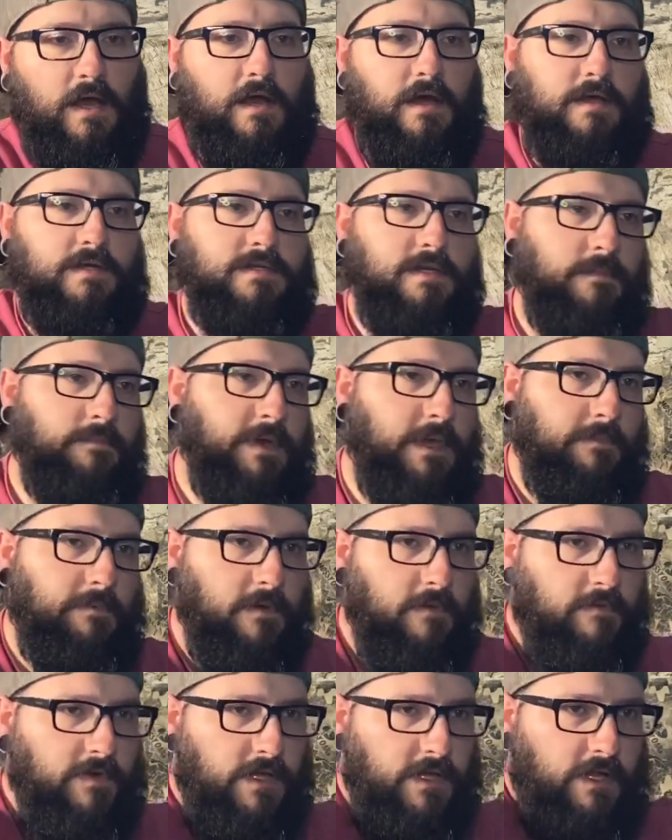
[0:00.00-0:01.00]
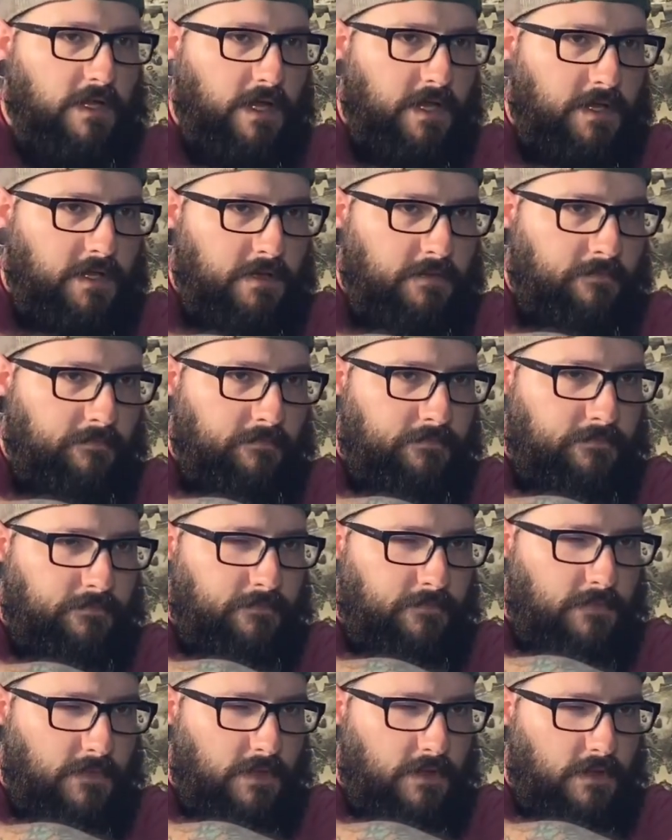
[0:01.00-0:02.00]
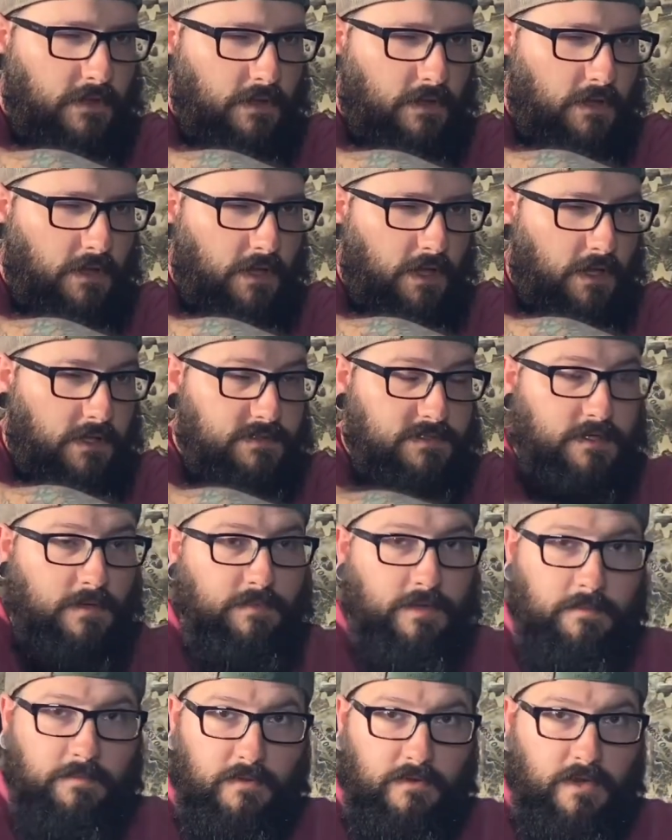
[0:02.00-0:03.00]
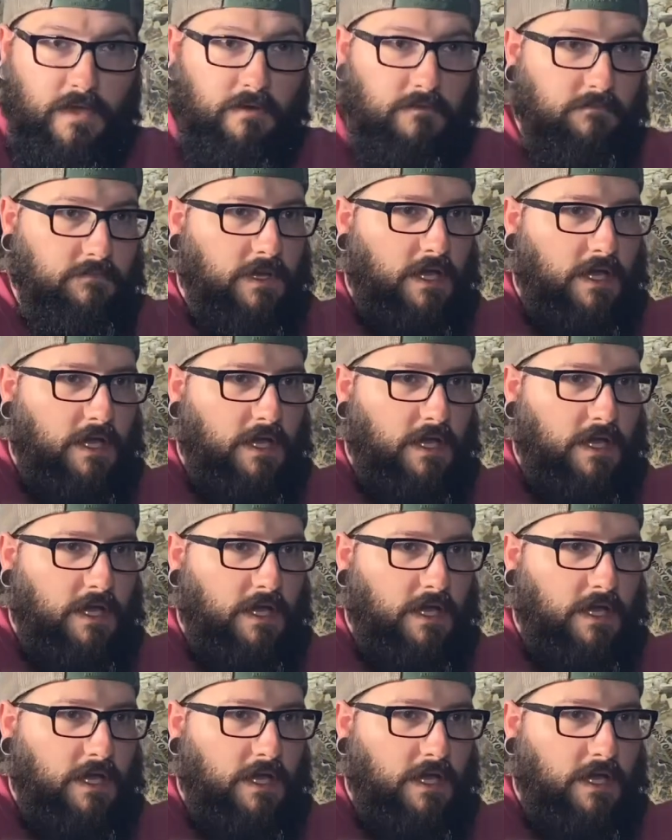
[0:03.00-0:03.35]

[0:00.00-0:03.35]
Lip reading: Some people really like them and some people don't.